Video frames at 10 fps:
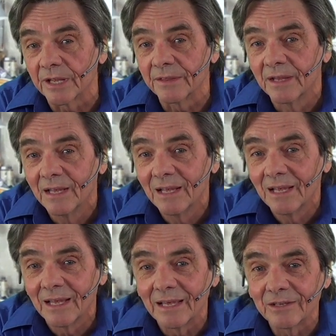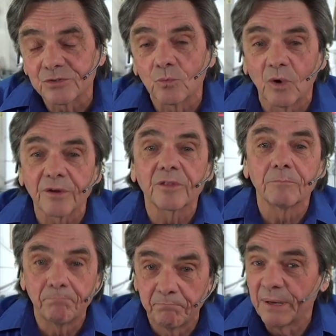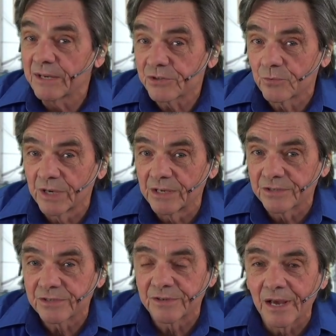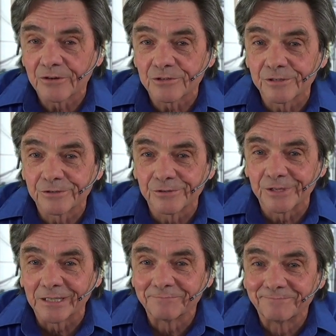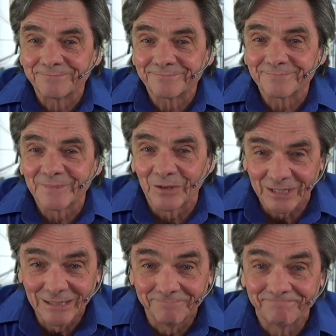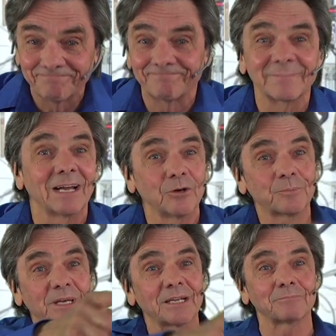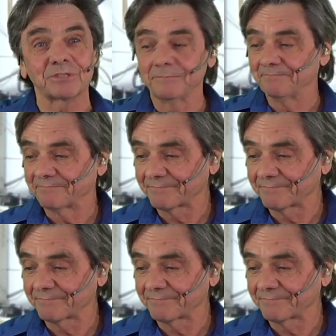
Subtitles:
in is one of the best ways to actually do that. Okay? I hope that helps.